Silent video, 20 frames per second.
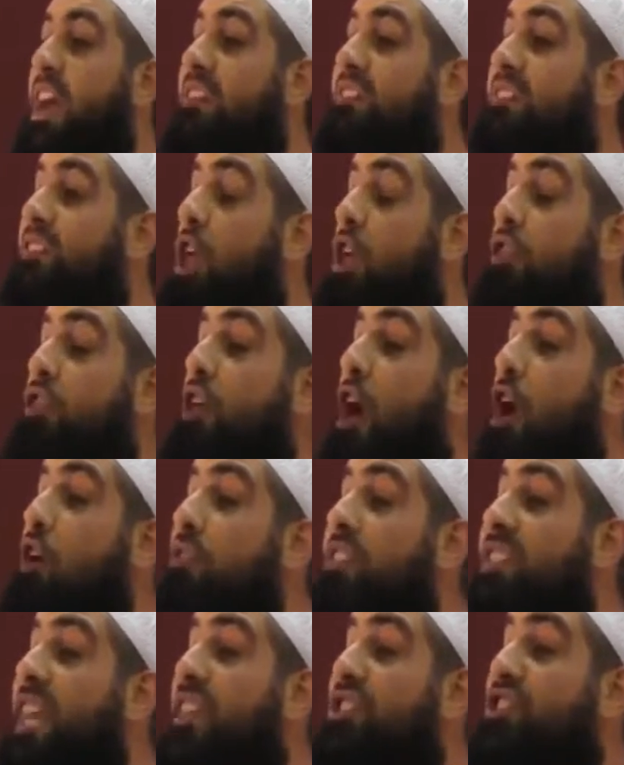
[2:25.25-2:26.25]

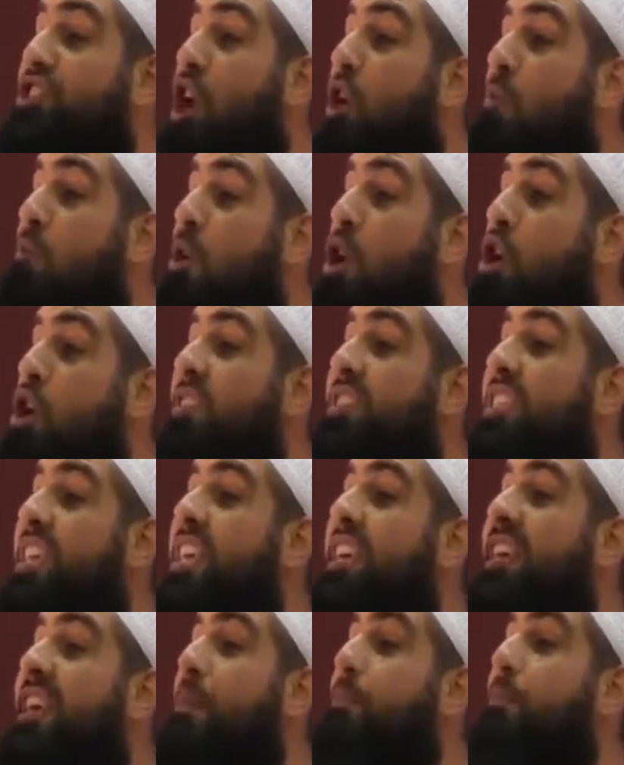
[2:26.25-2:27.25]
Those that show
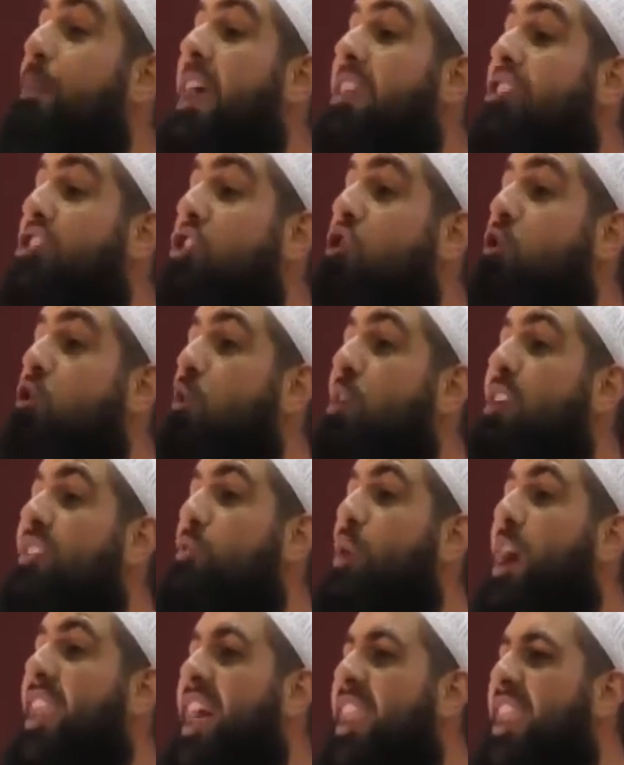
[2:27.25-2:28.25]
mercy and compassion
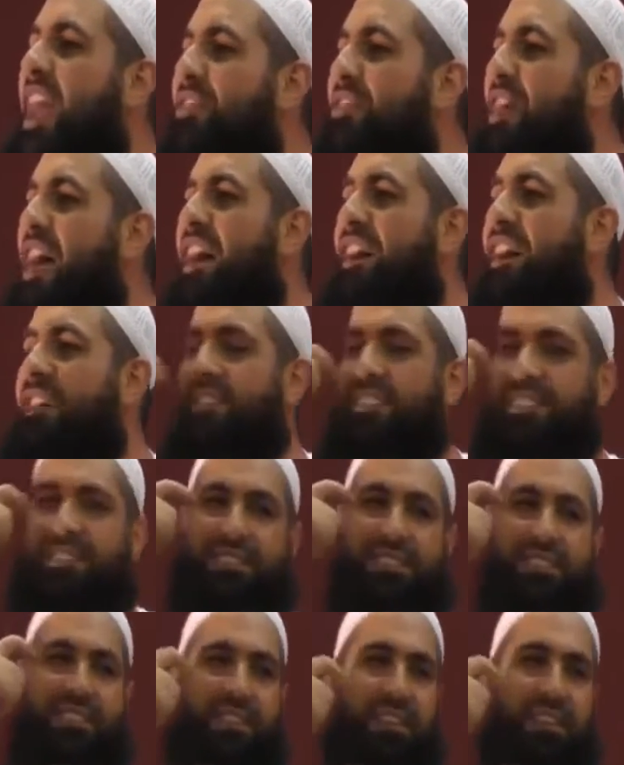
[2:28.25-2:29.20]
towards one another,